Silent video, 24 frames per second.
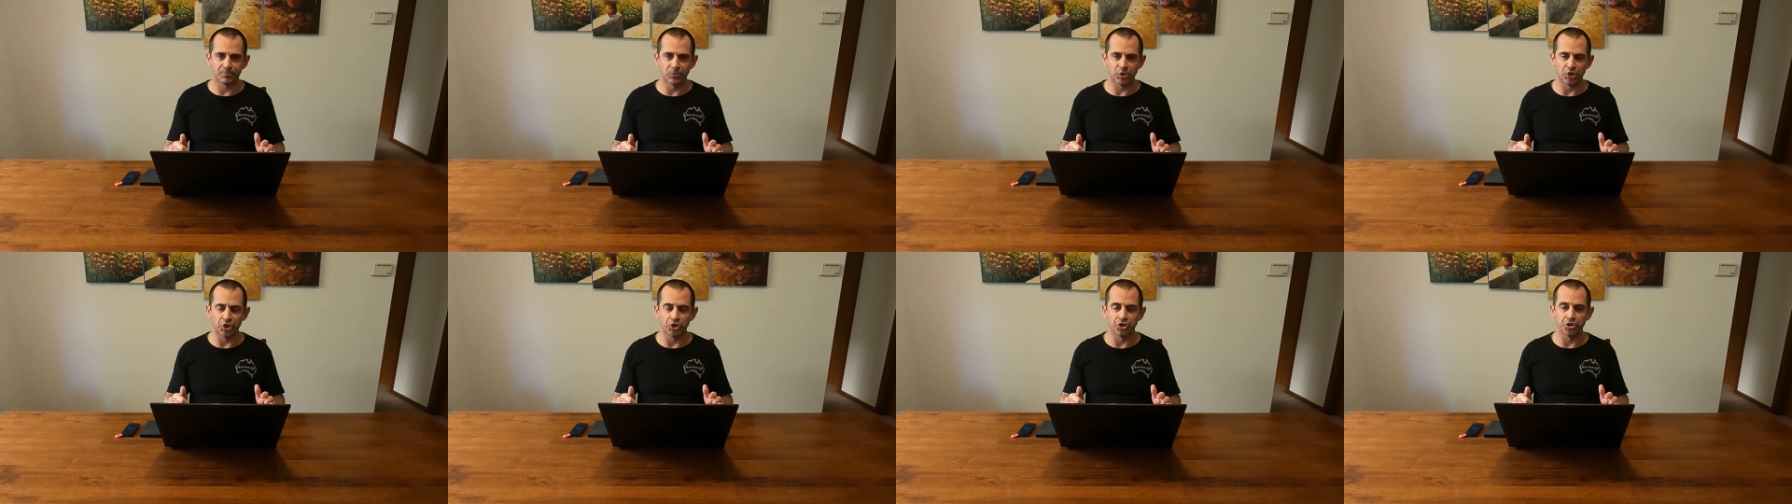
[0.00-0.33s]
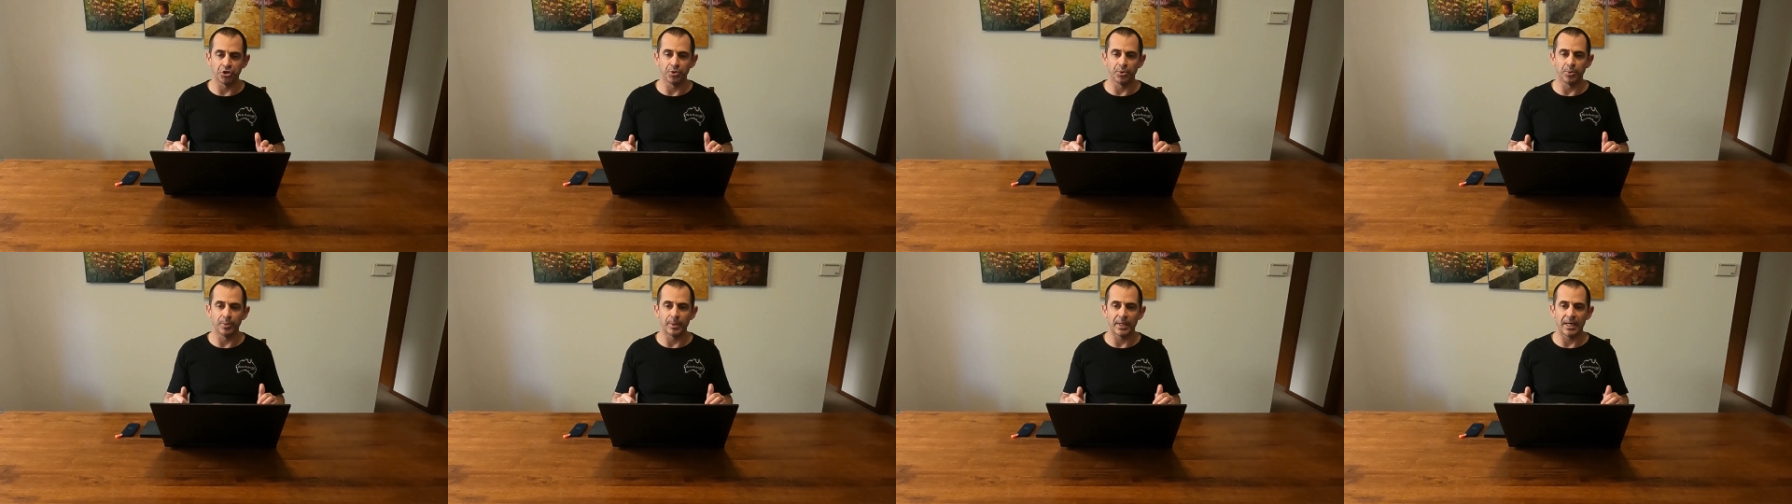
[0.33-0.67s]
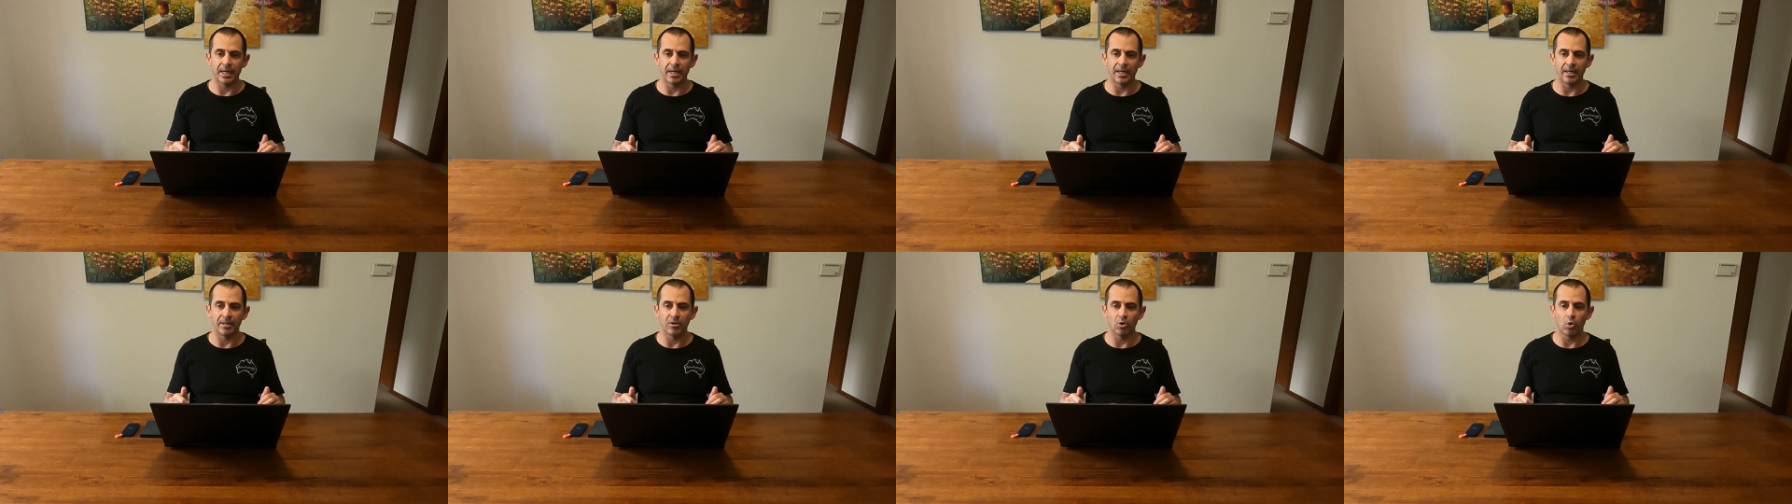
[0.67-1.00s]
to do
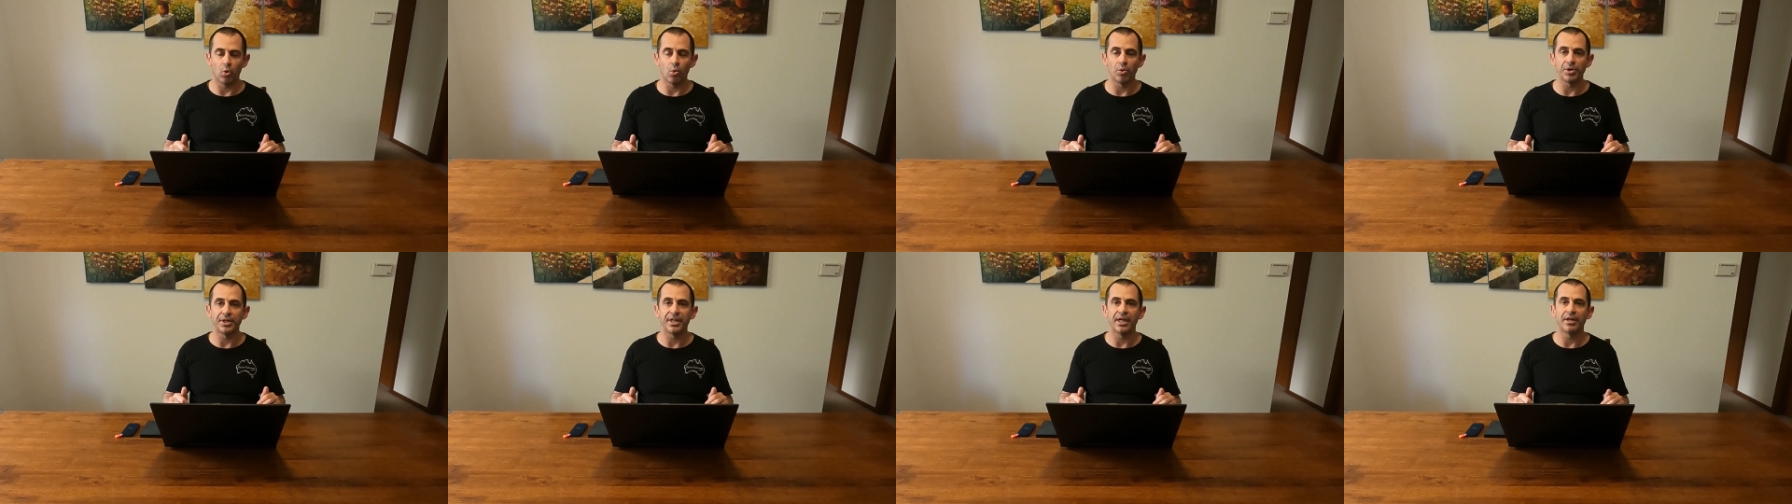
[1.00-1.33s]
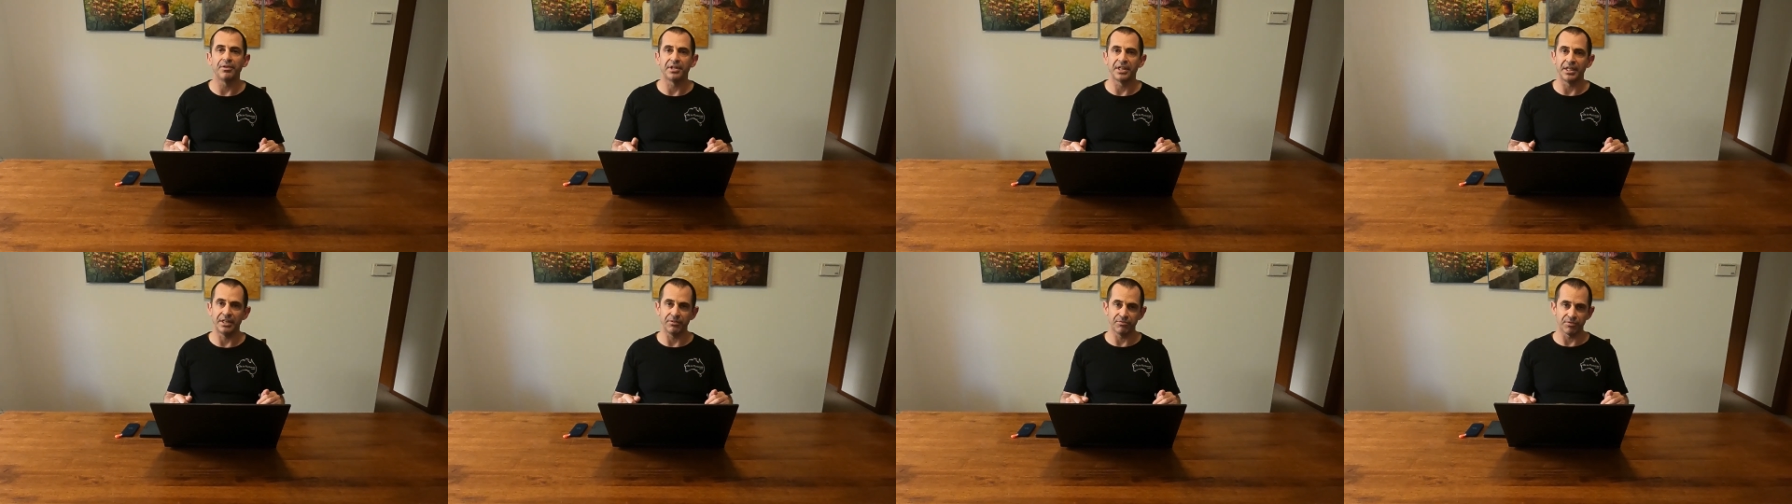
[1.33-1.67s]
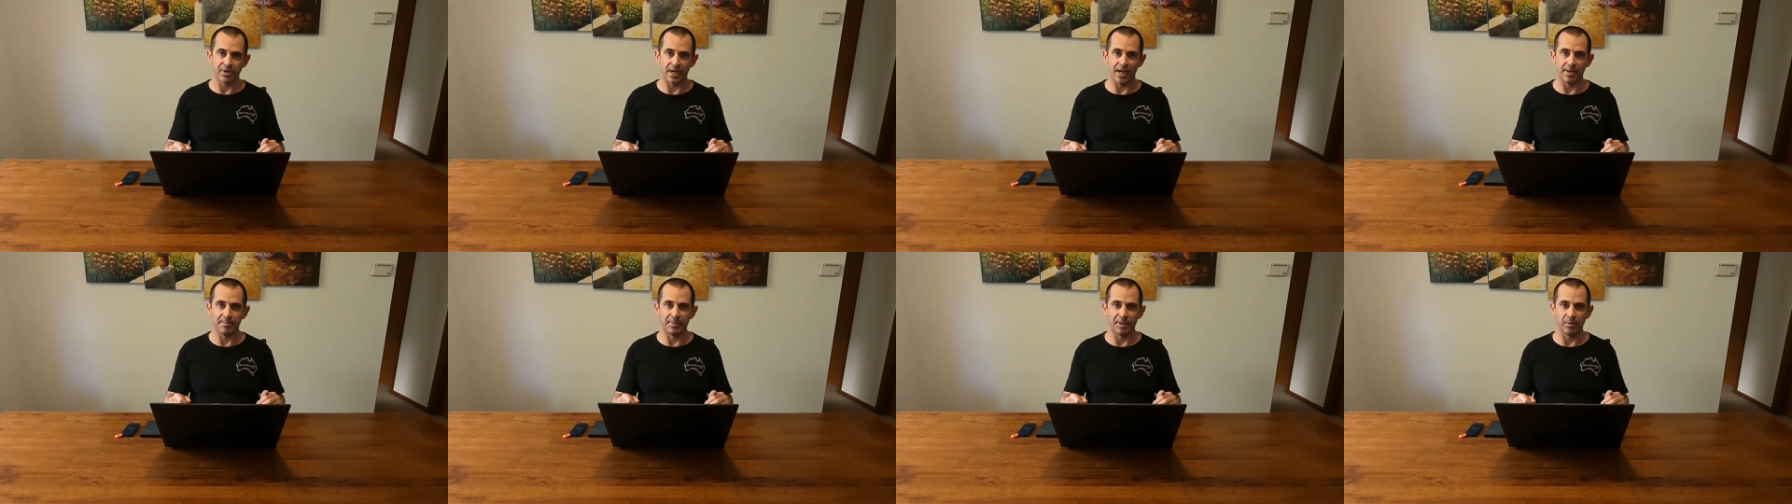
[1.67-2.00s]
uh, audio
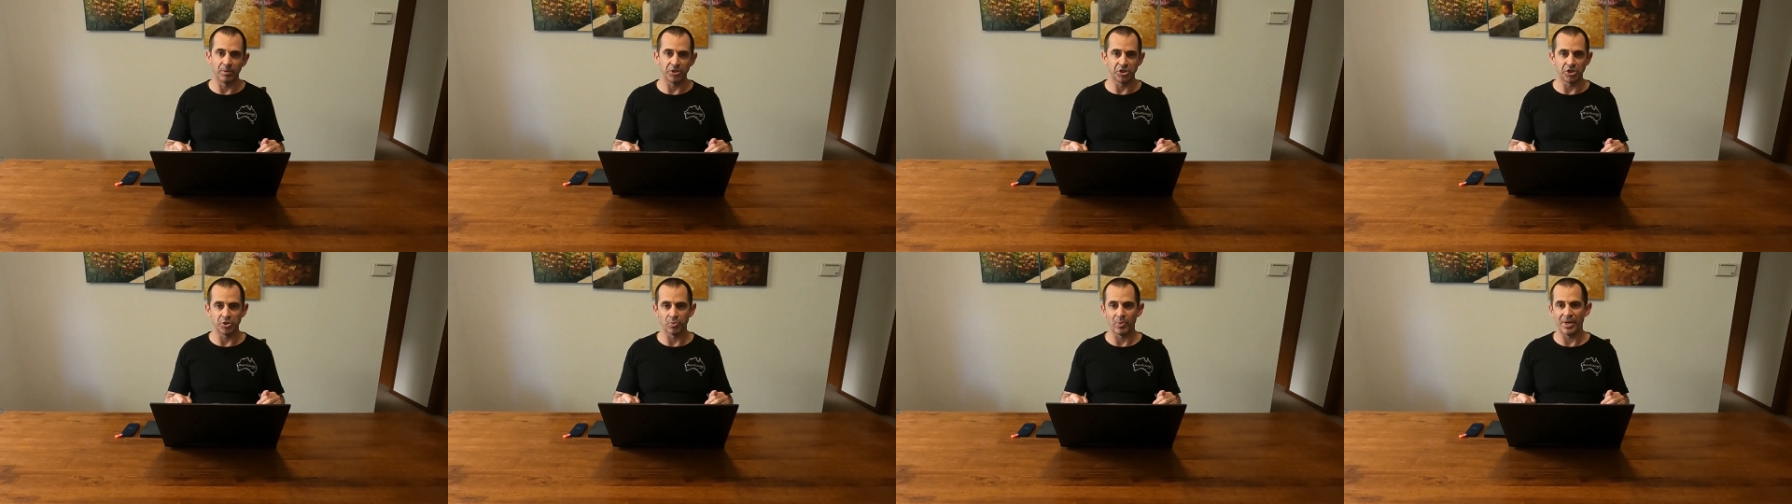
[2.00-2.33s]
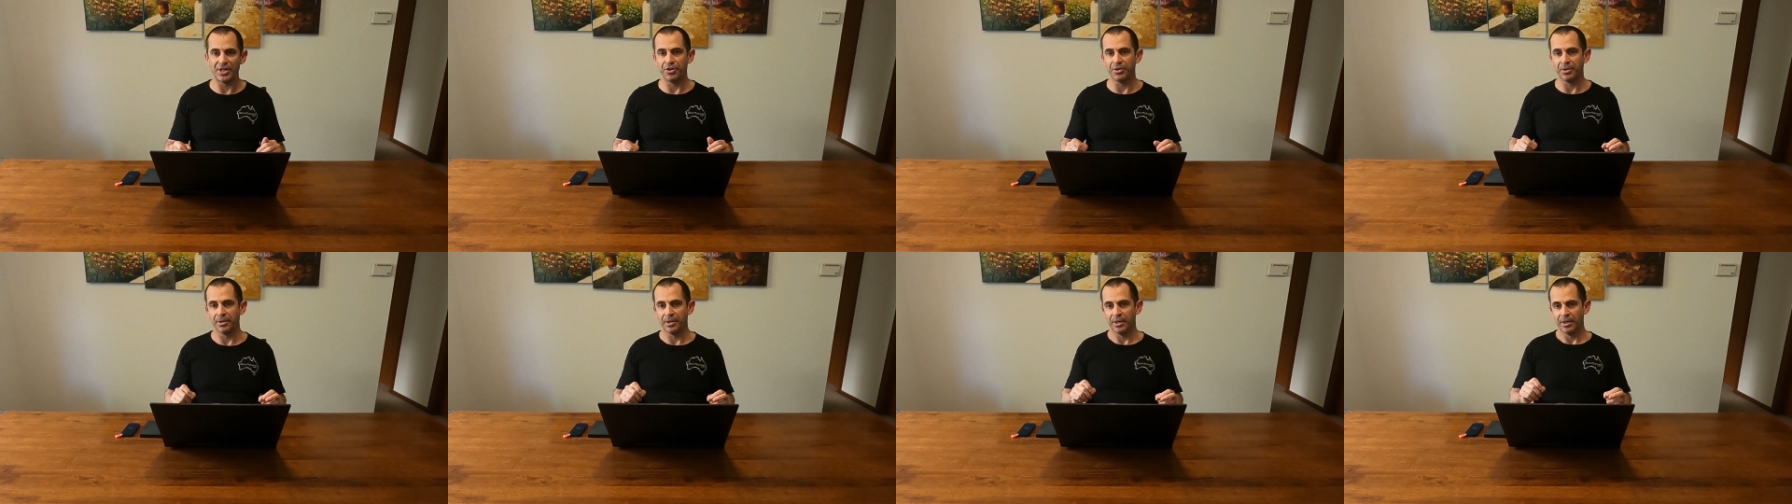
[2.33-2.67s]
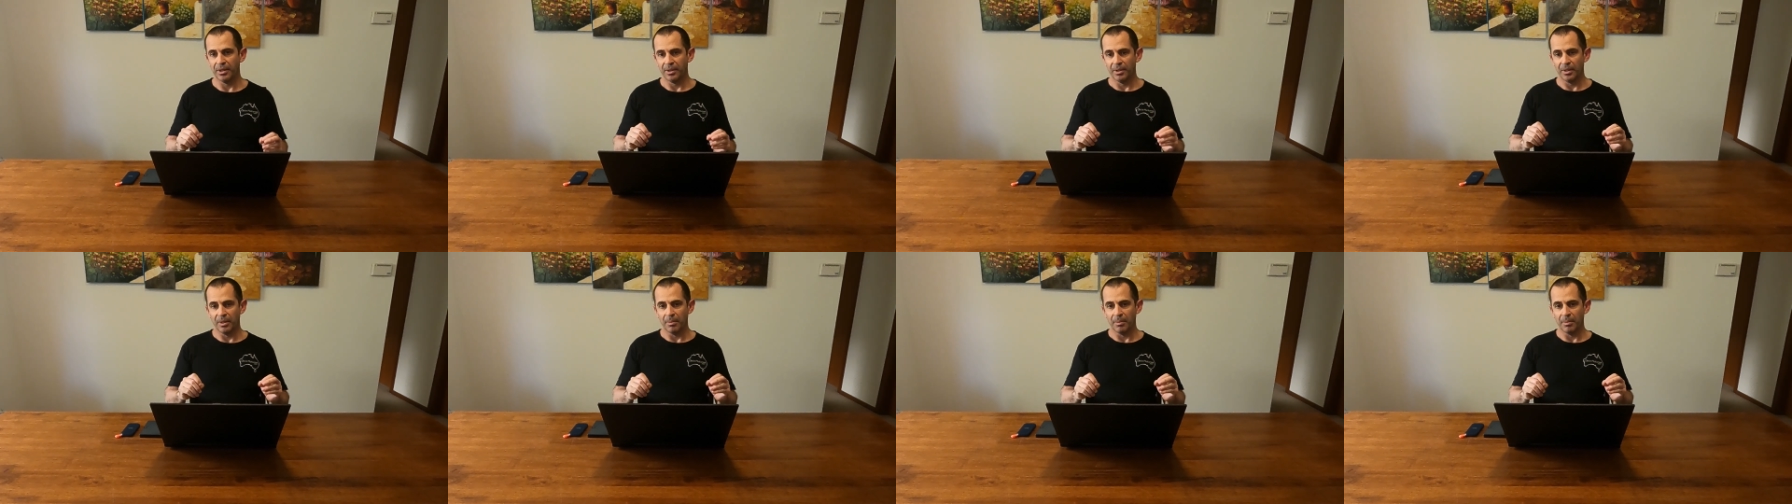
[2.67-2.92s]
keyframing, which is when you